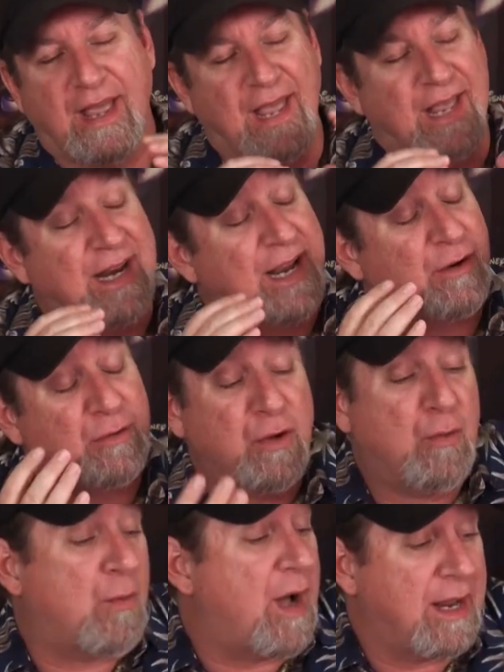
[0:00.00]
And I don't
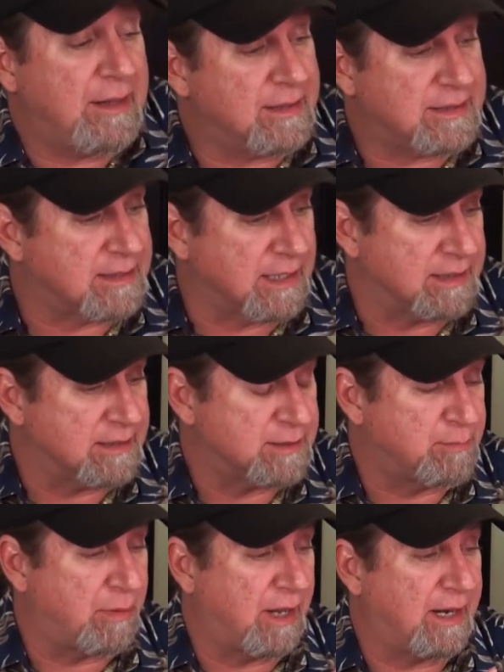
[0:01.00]
know why this
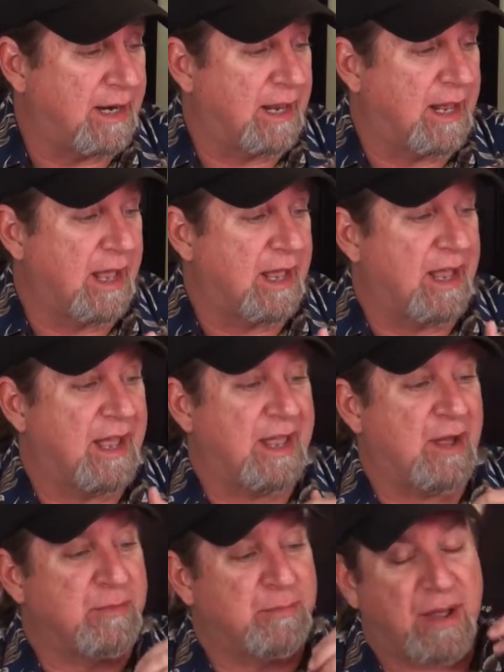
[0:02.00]
is, but
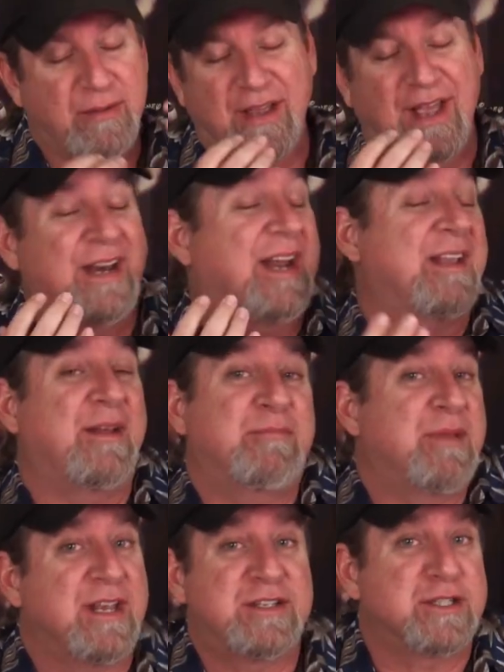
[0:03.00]
my and I,
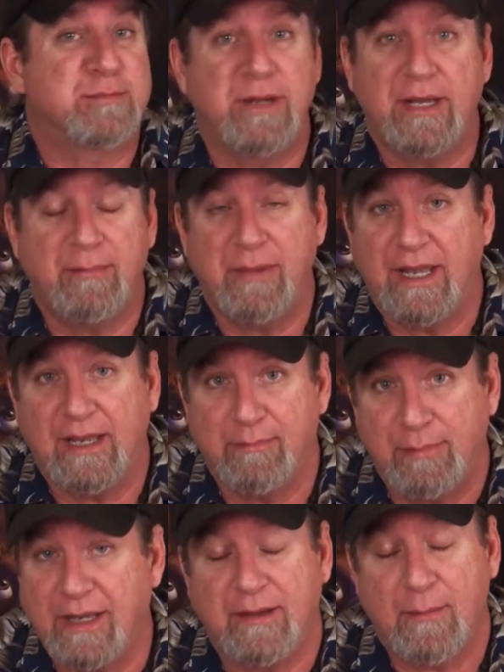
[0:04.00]
it's just be me
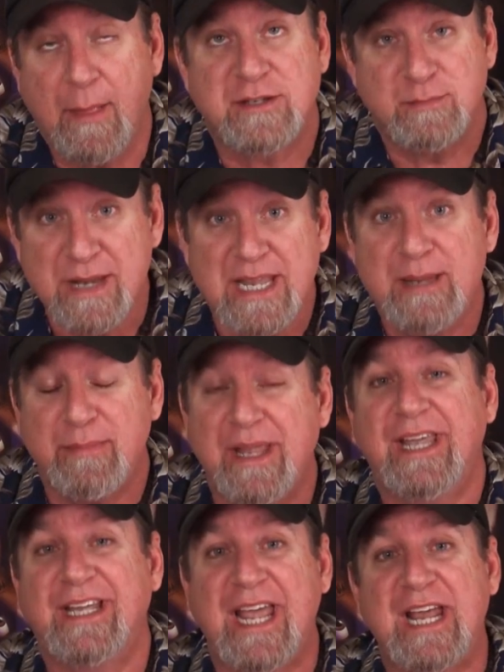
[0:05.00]
be it's me
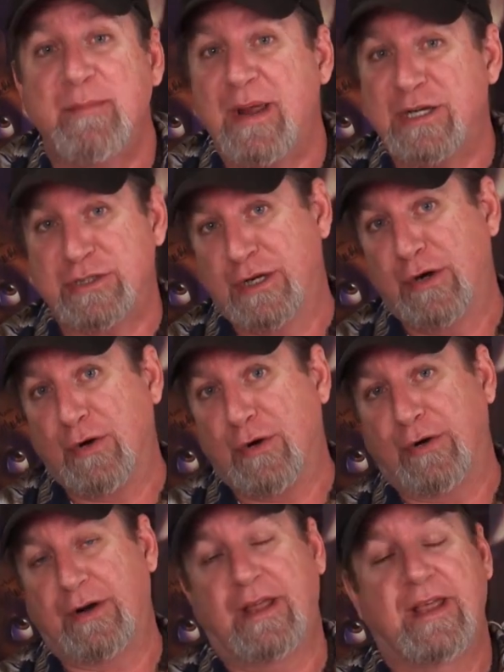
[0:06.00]
being an animation nerd,